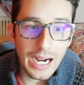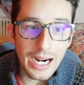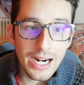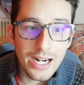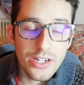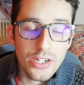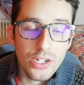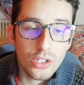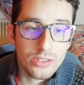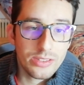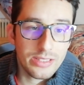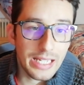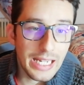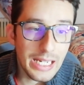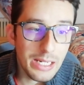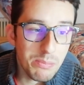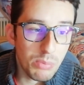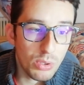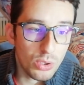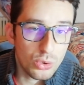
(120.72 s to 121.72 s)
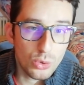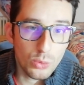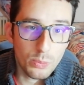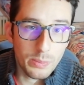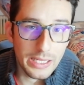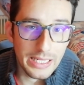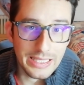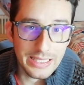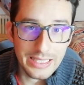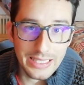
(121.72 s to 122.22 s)
are not able to
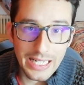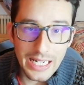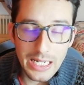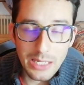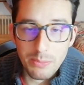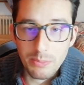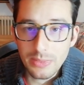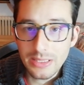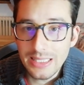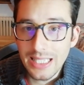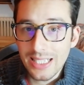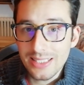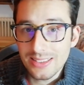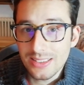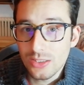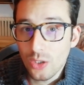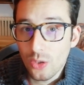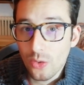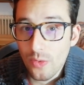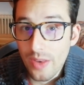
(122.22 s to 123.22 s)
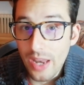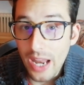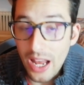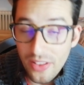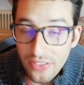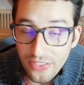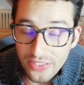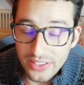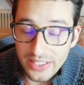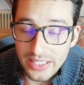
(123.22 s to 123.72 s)
play the game, does know
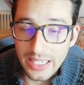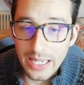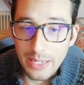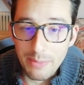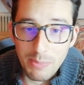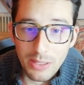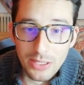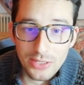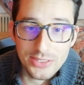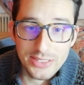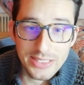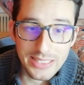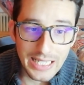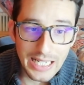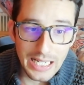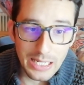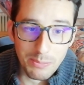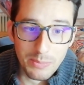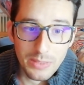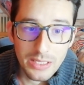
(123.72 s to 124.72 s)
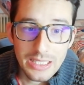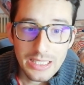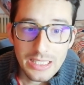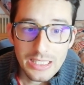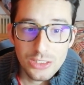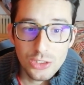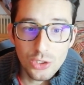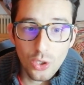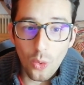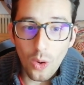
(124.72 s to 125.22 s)
nothing about the game.
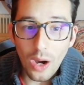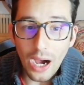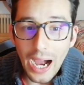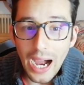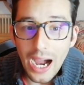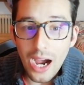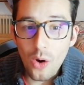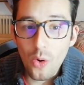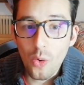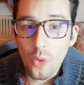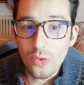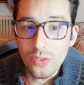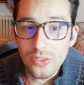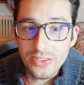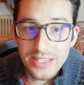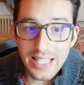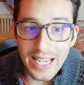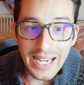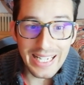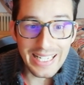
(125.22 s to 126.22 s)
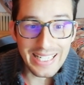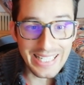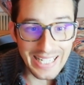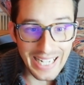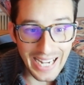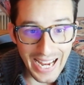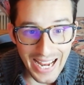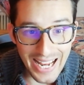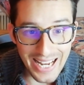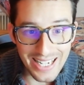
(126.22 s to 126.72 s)
So how they
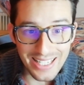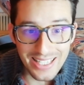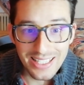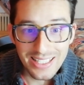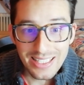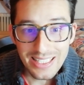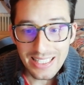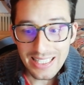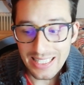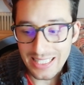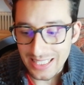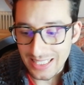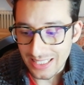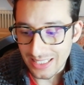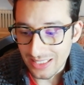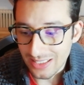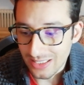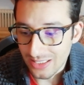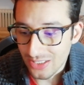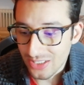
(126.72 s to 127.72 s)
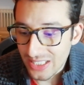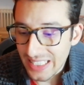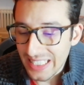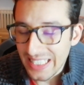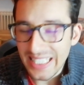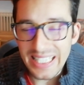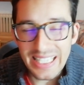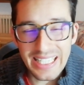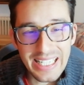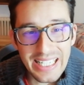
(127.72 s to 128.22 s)
can
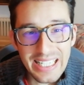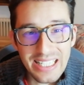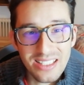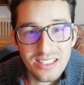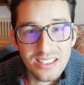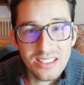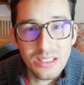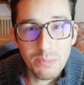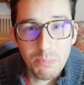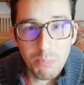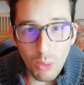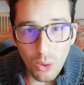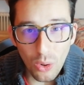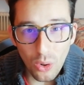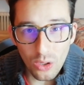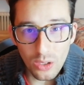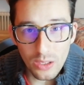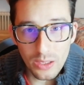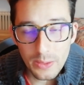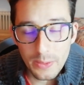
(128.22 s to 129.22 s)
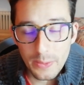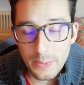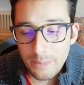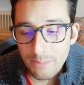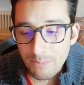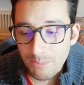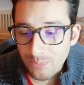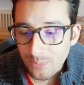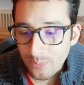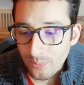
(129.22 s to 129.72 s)
really hit the ball?
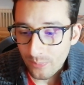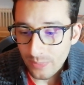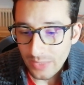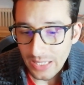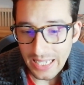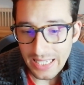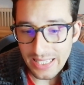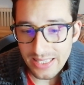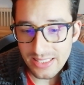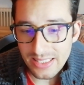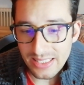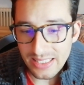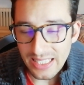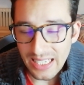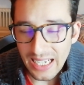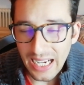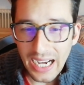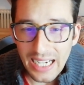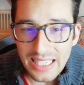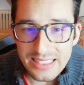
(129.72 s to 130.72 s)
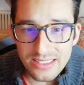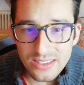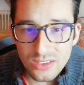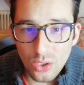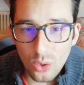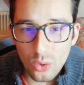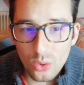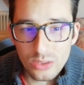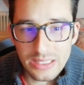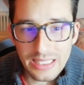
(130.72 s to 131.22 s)
And I
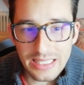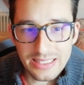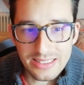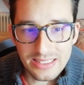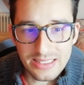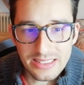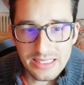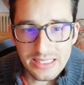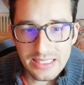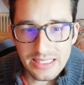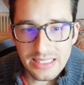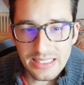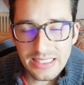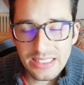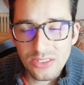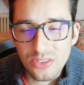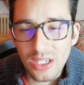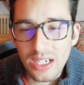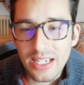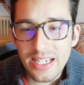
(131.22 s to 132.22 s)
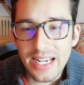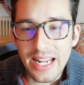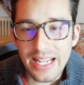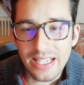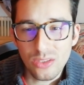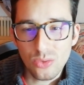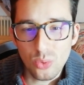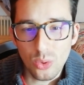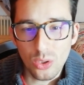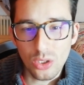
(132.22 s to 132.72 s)
saw that the neural
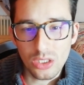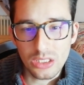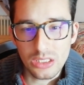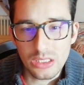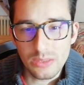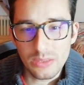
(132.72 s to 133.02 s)
network